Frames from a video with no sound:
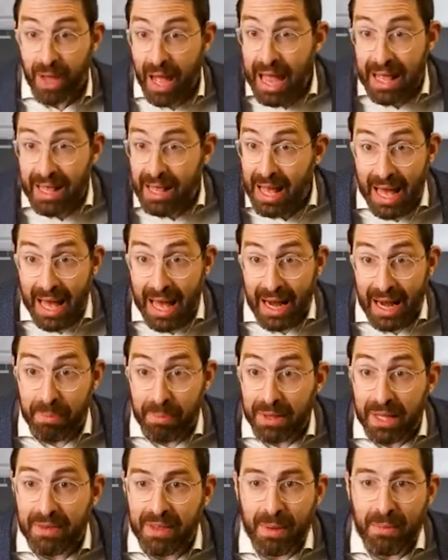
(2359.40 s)
I, and I
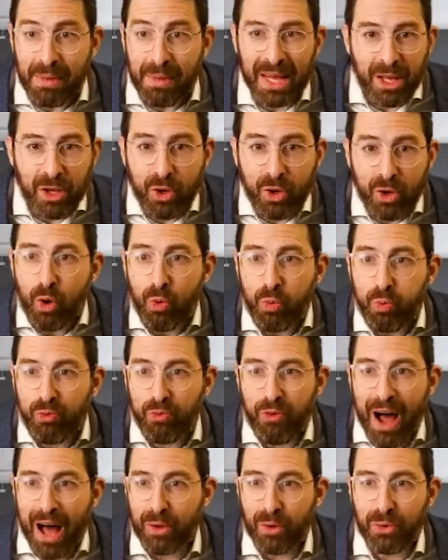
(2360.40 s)
believe that, meaning you don't
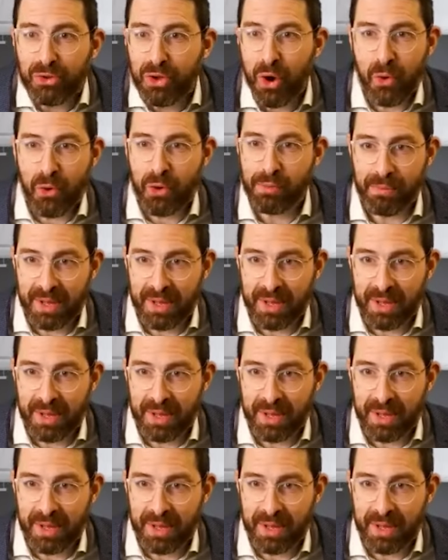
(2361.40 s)
follow Torah